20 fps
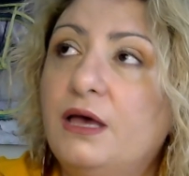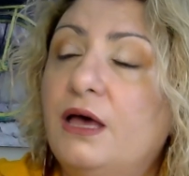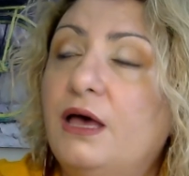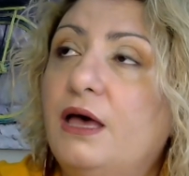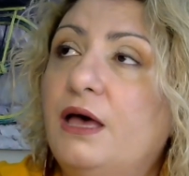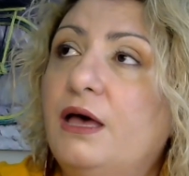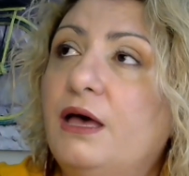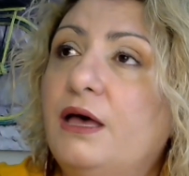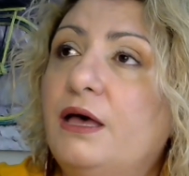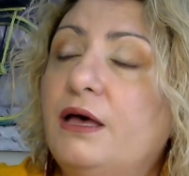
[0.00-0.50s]

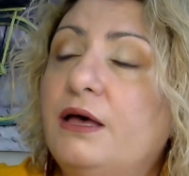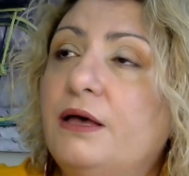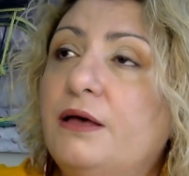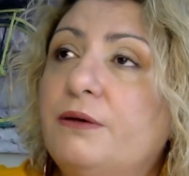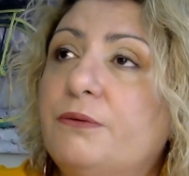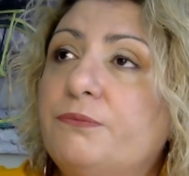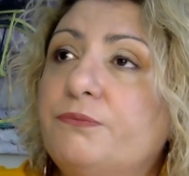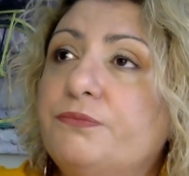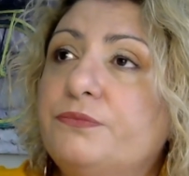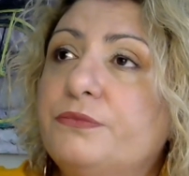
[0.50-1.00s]

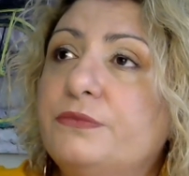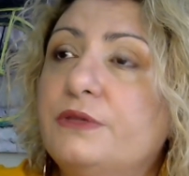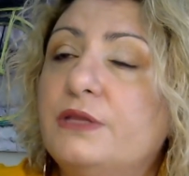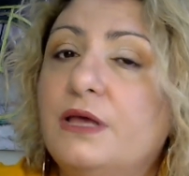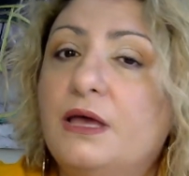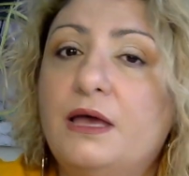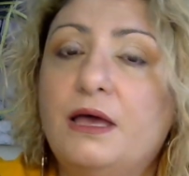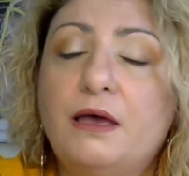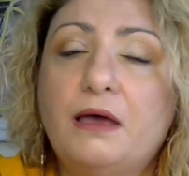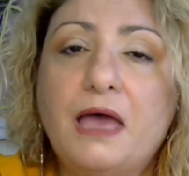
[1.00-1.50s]
um,
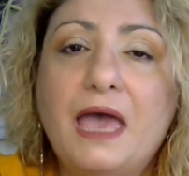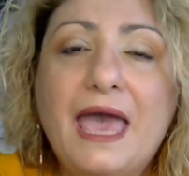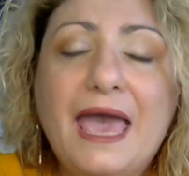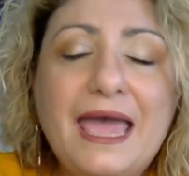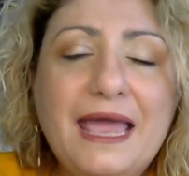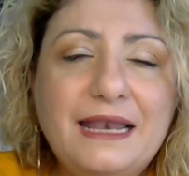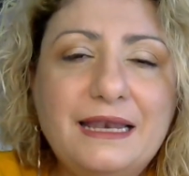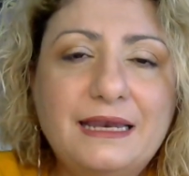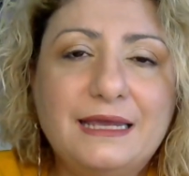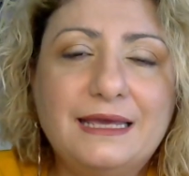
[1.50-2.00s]

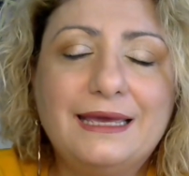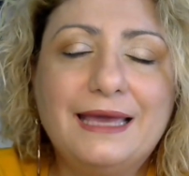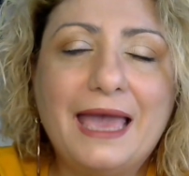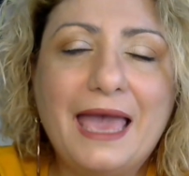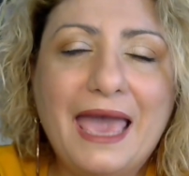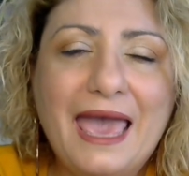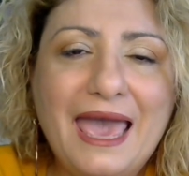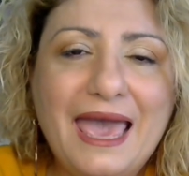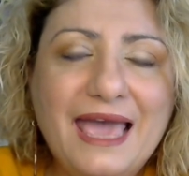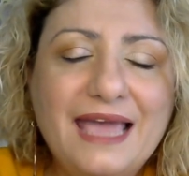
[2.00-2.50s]
any,
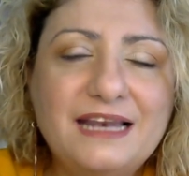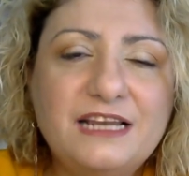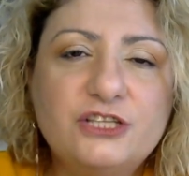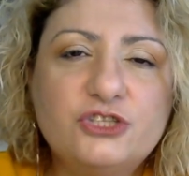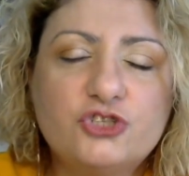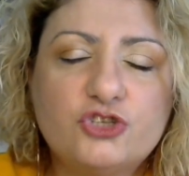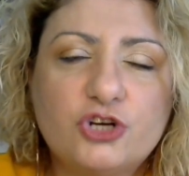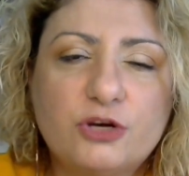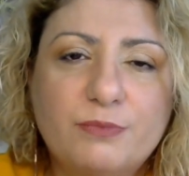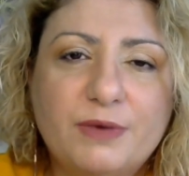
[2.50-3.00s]
any
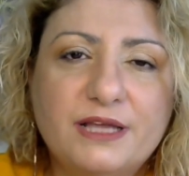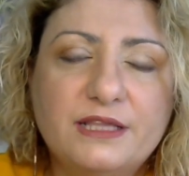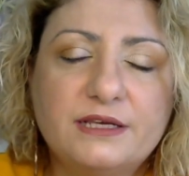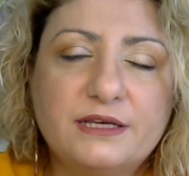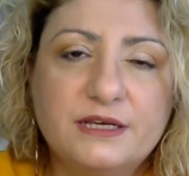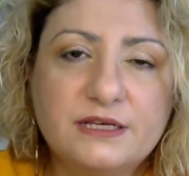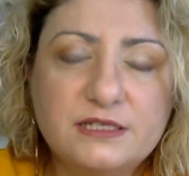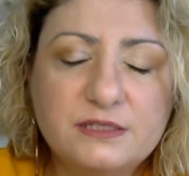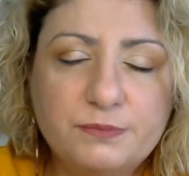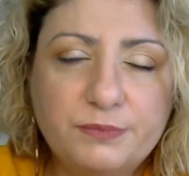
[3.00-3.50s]
traumatic
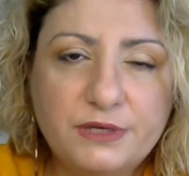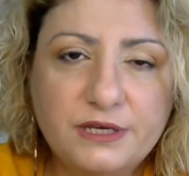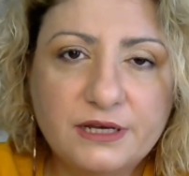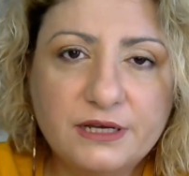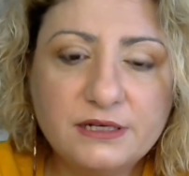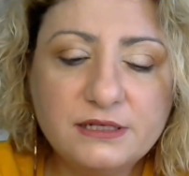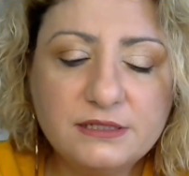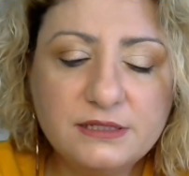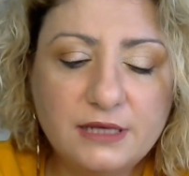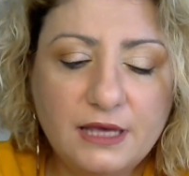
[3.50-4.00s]

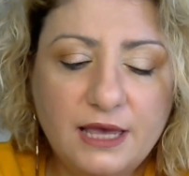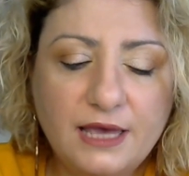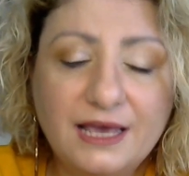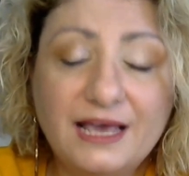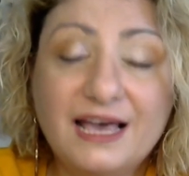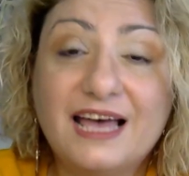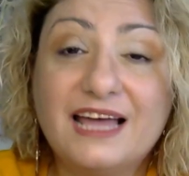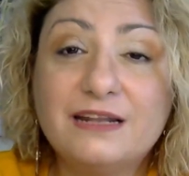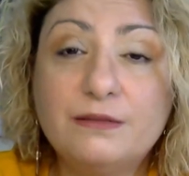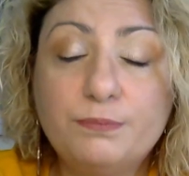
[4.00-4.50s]
experience
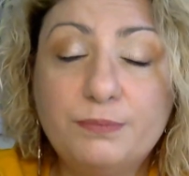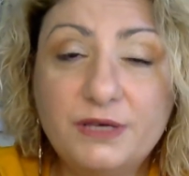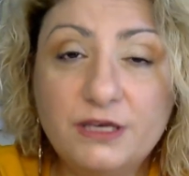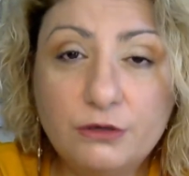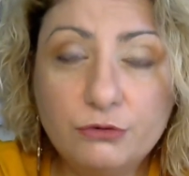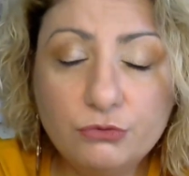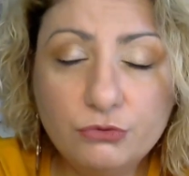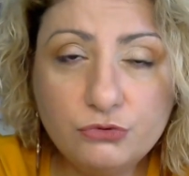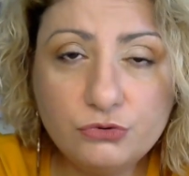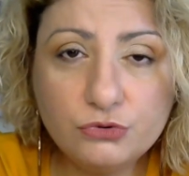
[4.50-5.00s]
can be
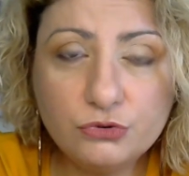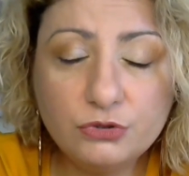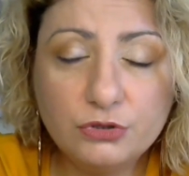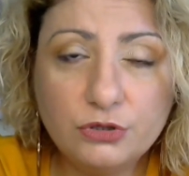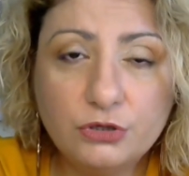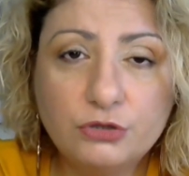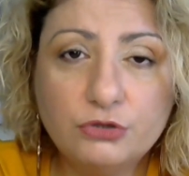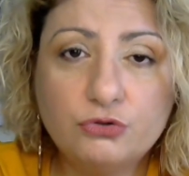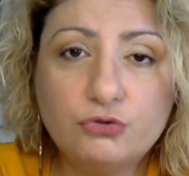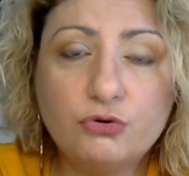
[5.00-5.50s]
used
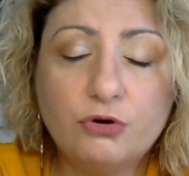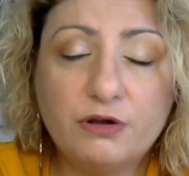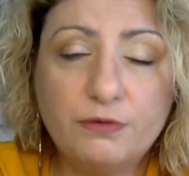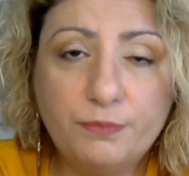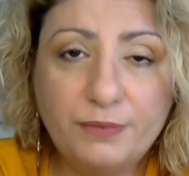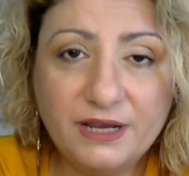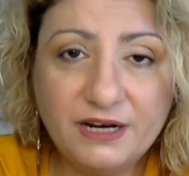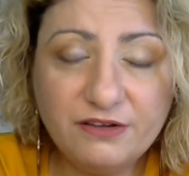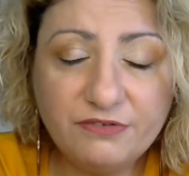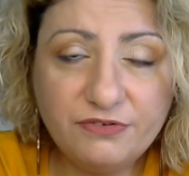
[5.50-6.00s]
to our
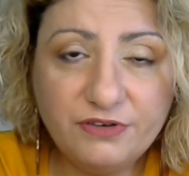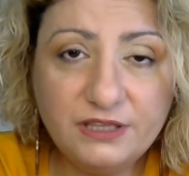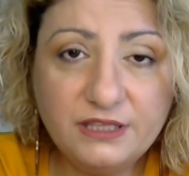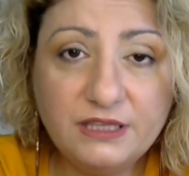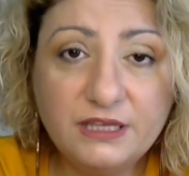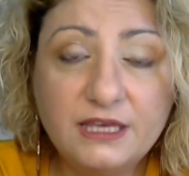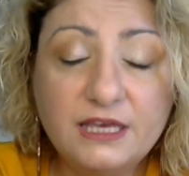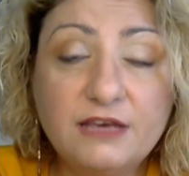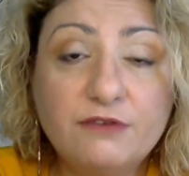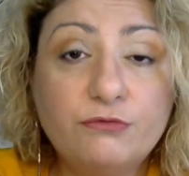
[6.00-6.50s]
benefit
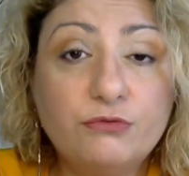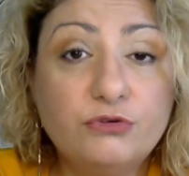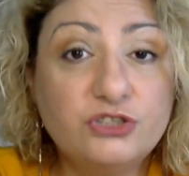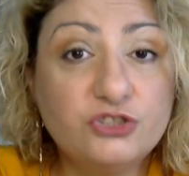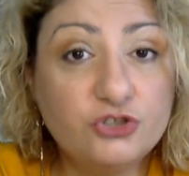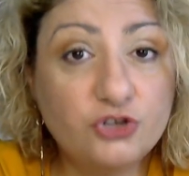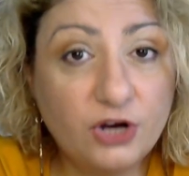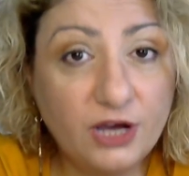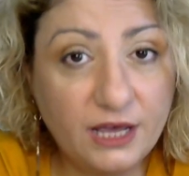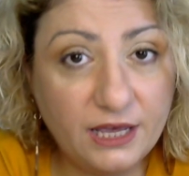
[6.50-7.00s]
if we
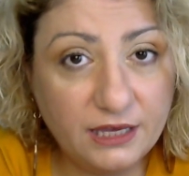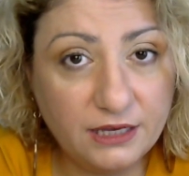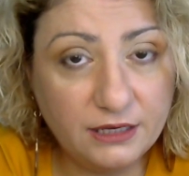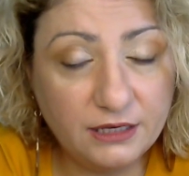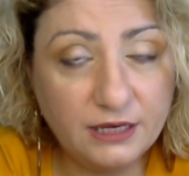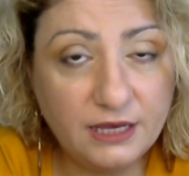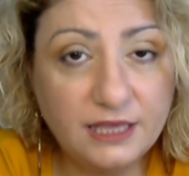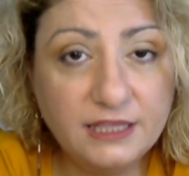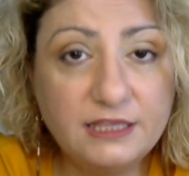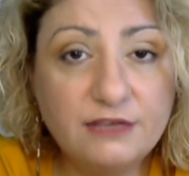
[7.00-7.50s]
try
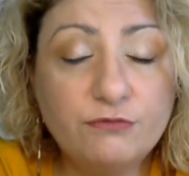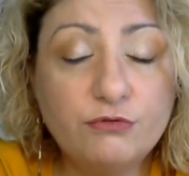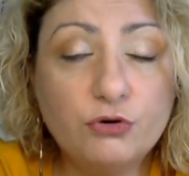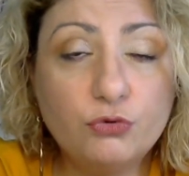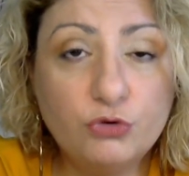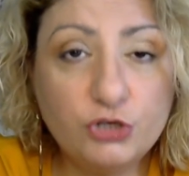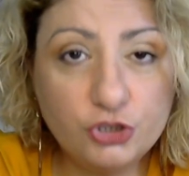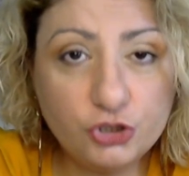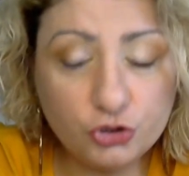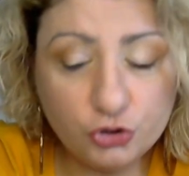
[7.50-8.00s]
and if we
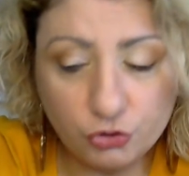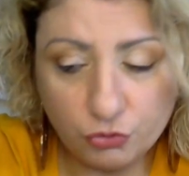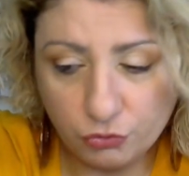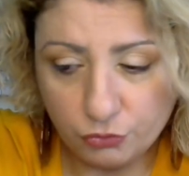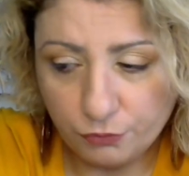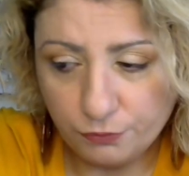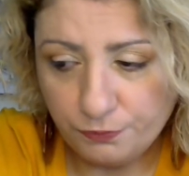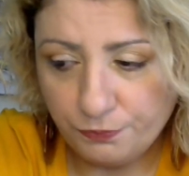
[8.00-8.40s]
wish so.